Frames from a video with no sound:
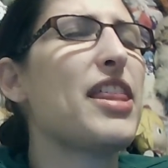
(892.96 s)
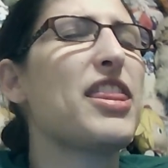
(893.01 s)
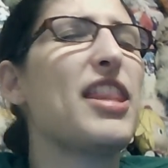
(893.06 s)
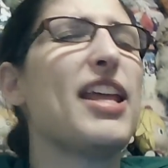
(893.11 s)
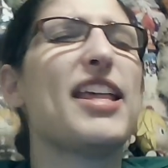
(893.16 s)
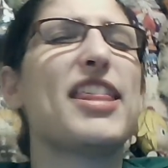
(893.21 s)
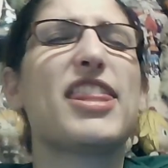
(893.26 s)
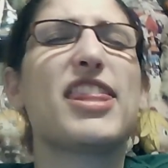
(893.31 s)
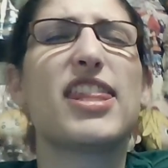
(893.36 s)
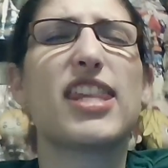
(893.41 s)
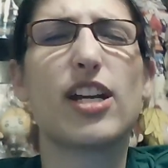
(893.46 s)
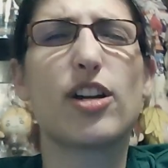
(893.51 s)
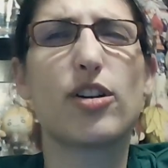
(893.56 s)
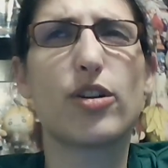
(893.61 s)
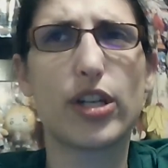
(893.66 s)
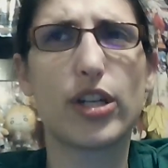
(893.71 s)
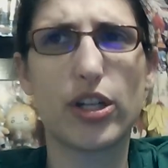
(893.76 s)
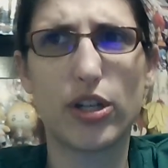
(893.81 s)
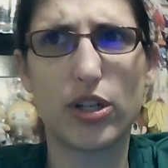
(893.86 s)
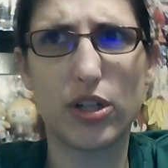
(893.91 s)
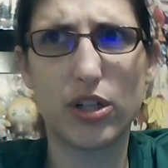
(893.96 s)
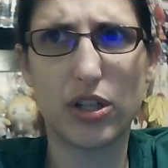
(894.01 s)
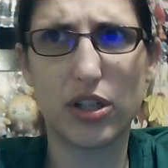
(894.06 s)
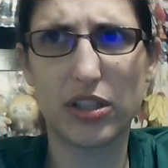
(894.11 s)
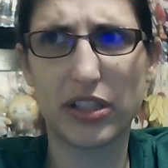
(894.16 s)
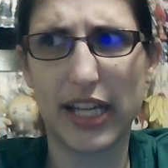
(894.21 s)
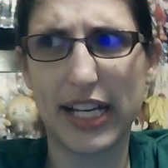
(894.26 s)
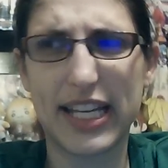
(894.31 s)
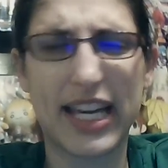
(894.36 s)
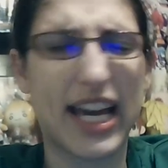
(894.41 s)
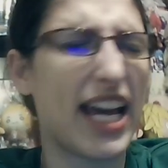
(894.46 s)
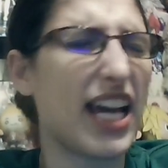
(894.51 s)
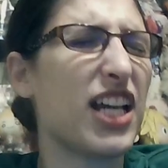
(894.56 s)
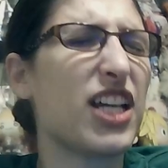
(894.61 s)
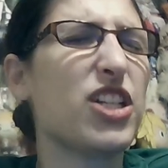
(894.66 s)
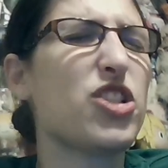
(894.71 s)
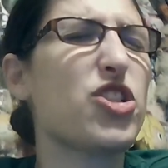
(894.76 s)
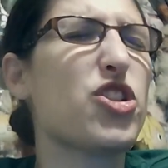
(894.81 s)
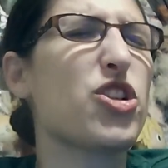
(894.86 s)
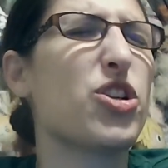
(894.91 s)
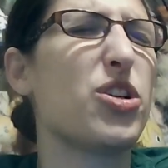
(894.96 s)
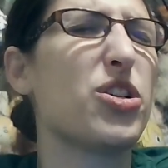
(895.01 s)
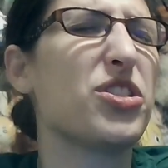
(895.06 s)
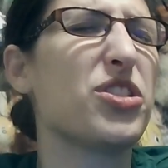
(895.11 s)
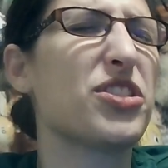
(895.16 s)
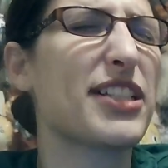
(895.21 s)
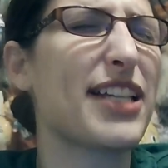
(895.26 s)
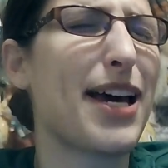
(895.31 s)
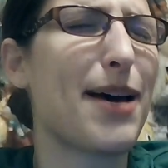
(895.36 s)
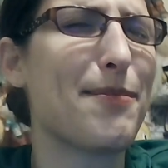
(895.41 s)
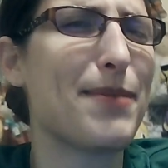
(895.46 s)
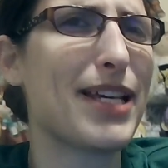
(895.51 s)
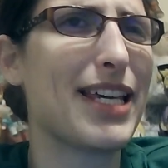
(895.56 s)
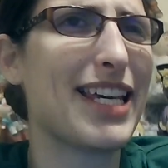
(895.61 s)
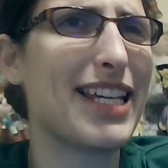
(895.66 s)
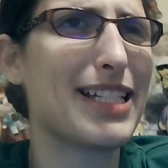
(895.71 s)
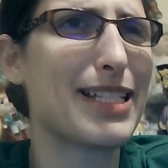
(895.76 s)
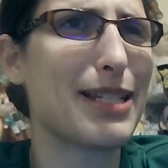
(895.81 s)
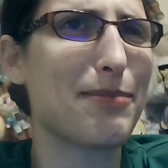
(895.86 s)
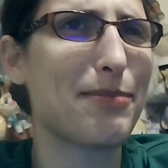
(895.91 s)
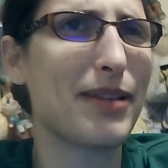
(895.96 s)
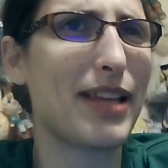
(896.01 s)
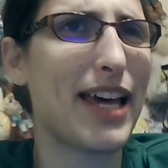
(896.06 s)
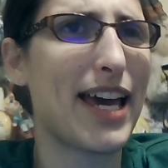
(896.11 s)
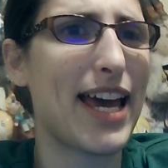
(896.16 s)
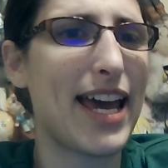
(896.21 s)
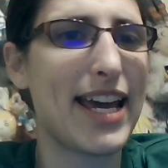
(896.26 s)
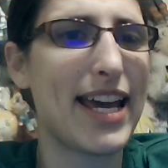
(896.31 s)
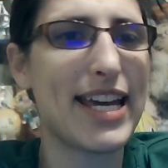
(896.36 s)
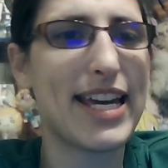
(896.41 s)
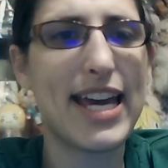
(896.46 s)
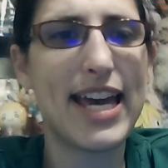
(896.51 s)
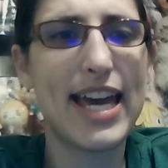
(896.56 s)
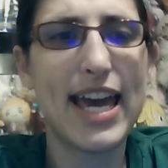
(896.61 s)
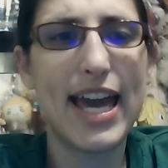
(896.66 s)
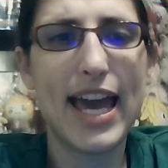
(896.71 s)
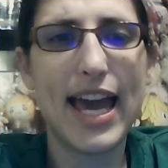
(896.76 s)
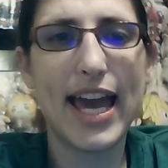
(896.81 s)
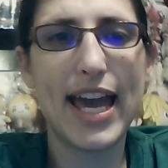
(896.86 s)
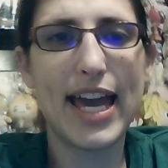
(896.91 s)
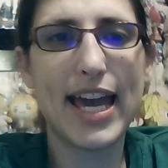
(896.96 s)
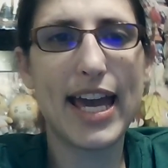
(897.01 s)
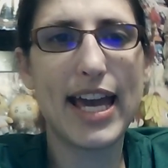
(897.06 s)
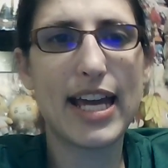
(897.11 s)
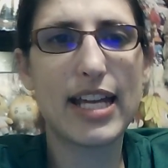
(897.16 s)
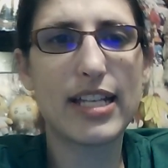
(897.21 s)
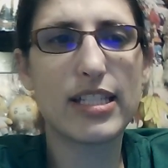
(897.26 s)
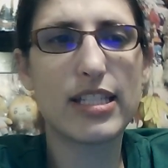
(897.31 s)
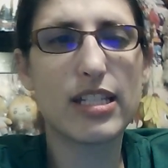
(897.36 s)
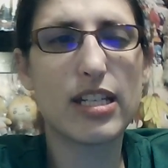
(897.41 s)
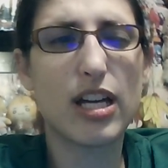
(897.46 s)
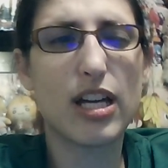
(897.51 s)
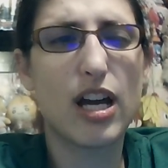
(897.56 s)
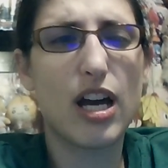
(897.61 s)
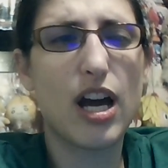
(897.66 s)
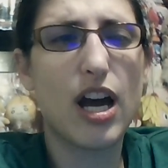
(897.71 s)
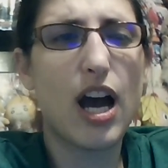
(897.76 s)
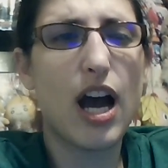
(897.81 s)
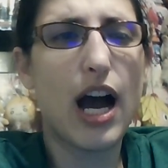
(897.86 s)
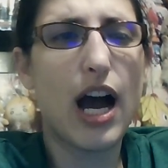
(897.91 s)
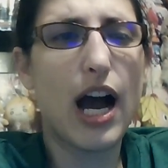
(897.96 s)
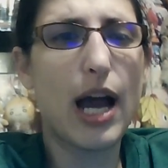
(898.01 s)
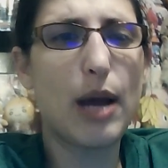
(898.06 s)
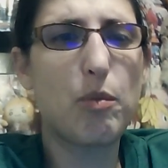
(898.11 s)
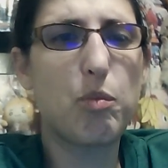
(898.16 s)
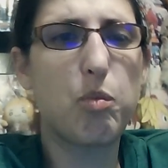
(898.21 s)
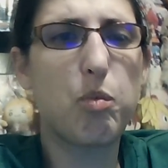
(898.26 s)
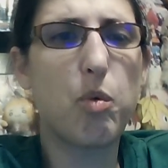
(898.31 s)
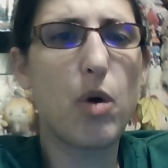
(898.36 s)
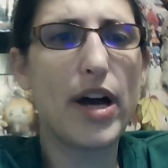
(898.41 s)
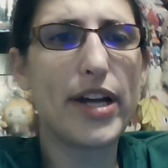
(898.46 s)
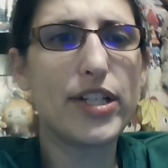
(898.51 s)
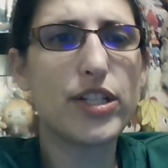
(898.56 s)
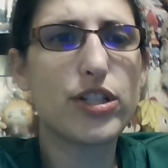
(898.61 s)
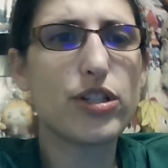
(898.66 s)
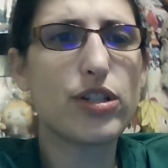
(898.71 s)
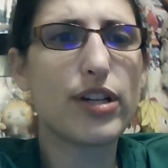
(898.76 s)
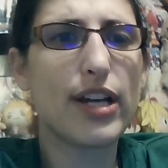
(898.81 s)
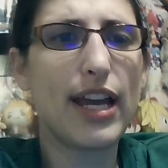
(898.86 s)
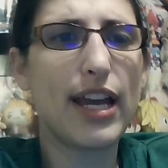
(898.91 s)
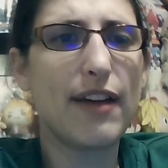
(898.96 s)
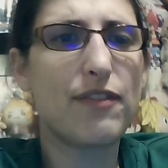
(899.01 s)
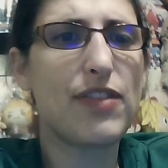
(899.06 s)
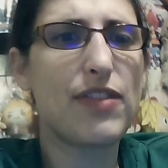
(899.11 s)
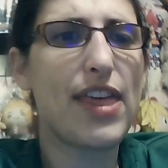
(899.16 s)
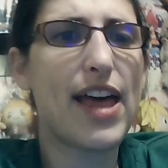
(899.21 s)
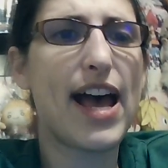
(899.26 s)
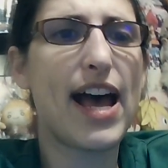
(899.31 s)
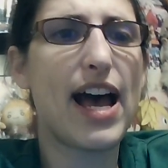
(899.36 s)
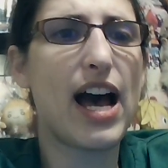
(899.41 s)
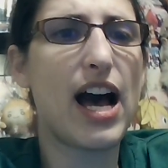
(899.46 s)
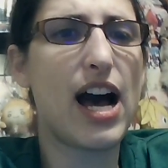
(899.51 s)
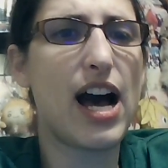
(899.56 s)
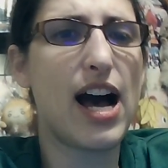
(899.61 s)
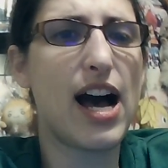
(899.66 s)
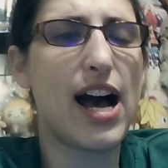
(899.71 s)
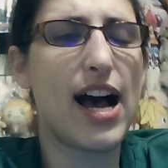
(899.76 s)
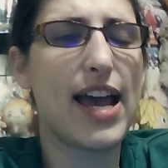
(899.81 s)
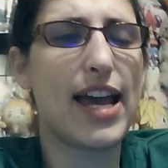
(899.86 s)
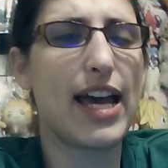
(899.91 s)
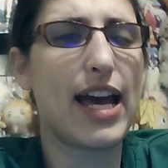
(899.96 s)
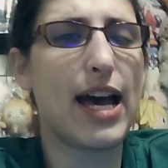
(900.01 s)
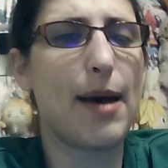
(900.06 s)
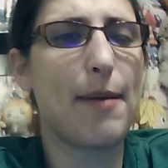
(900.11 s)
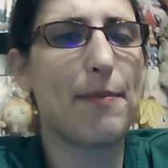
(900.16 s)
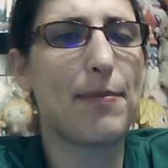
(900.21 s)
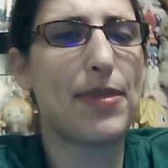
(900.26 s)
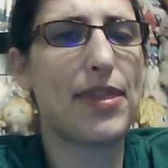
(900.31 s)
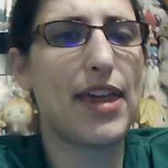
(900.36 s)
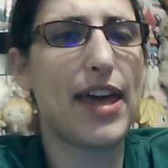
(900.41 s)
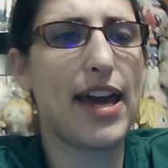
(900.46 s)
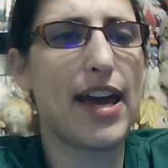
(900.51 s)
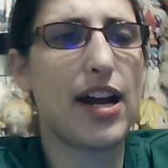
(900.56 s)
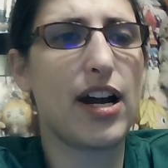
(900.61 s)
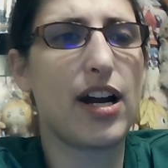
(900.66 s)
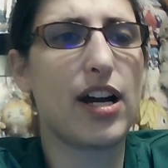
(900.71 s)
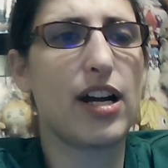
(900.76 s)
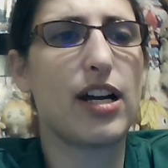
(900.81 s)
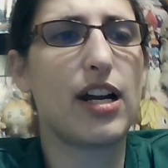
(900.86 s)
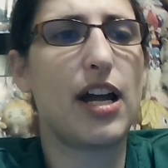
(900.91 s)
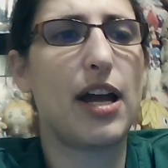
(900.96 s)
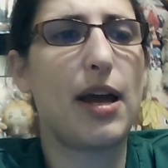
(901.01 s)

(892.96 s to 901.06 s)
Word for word: ethereal, like angels coming into play. And I wonder if that eye up there